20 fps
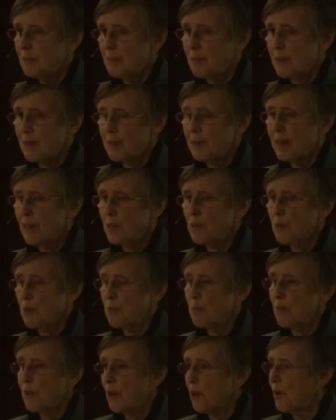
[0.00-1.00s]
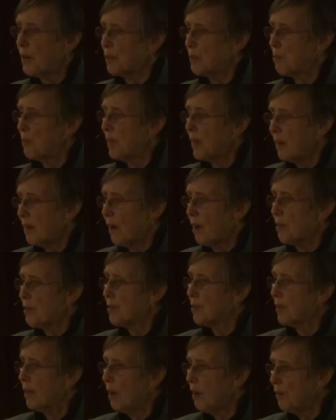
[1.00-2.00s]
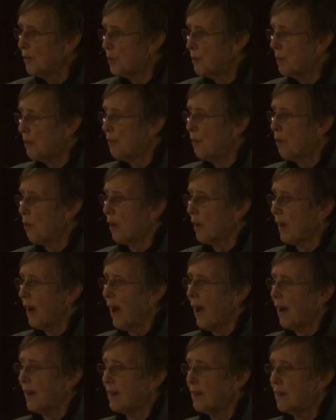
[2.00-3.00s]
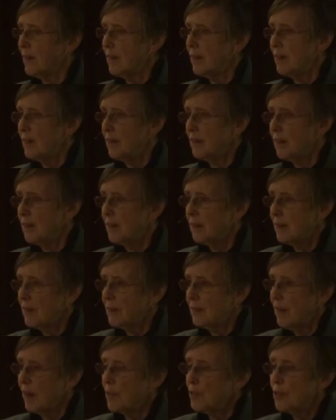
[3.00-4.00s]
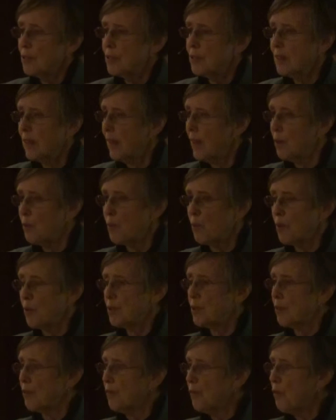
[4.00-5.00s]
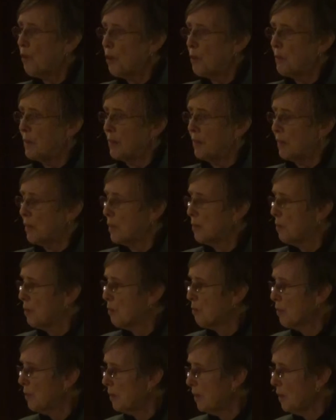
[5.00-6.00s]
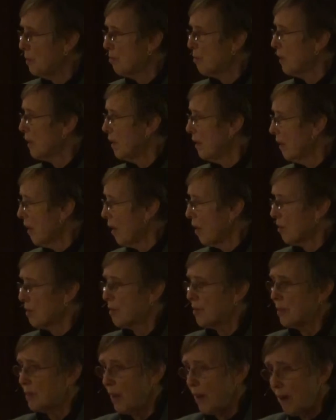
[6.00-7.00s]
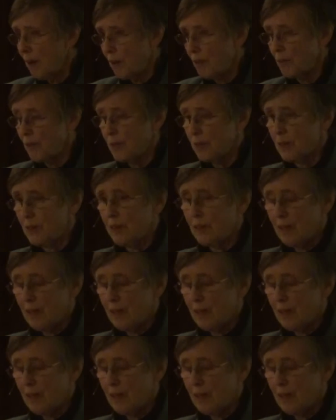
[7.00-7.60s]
Because that's what prayer is, bringing ourselves before God. Not just saying words or formulas, but really bringing ourselves